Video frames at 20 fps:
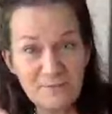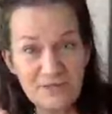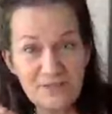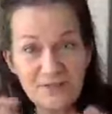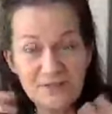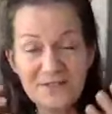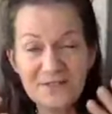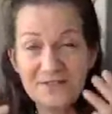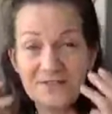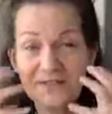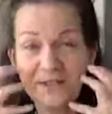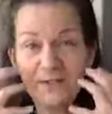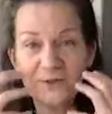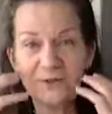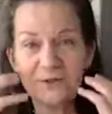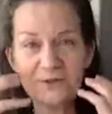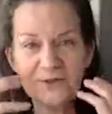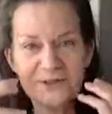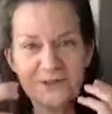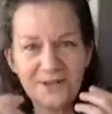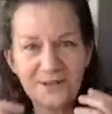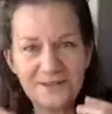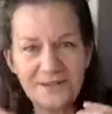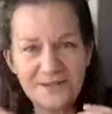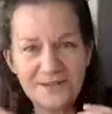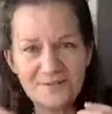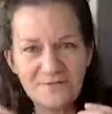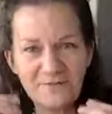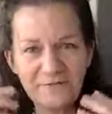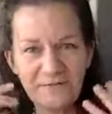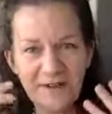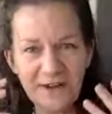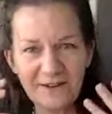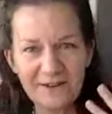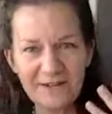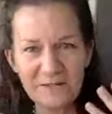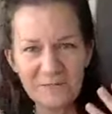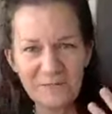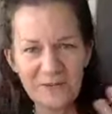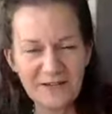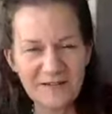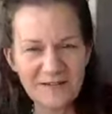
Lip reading: beards because it holds all these virus